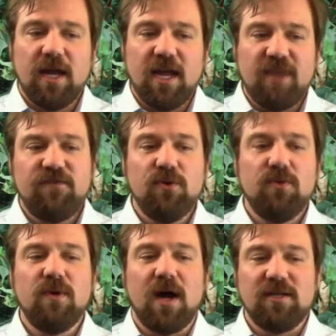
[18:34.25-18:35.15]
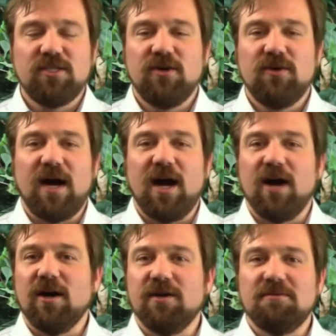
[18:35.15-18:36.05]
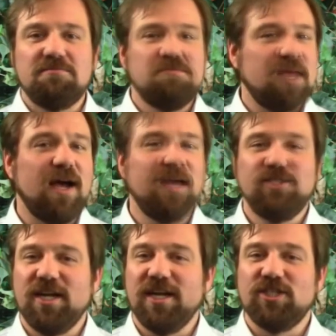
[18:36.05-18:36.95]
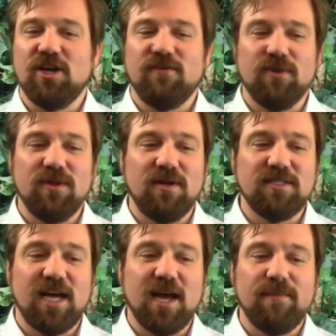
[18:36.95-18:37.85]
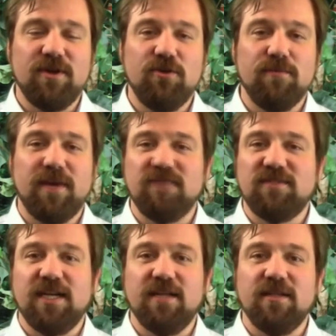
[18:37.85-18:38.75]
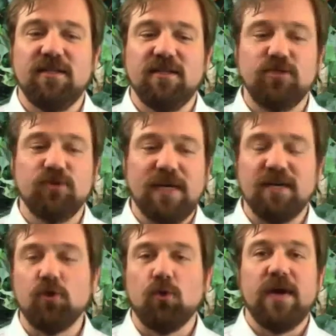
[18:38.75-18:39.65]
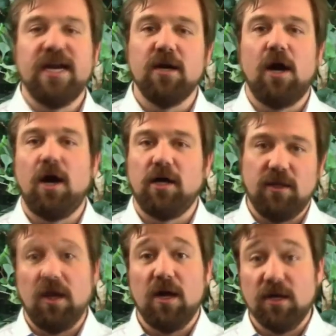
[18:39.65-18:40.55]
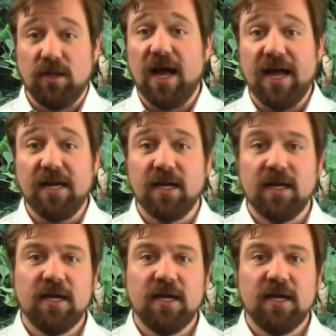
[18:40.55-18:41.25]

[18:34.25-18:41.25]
If you also are on GHR for a long time, you might have seen the dreaded green audit log line.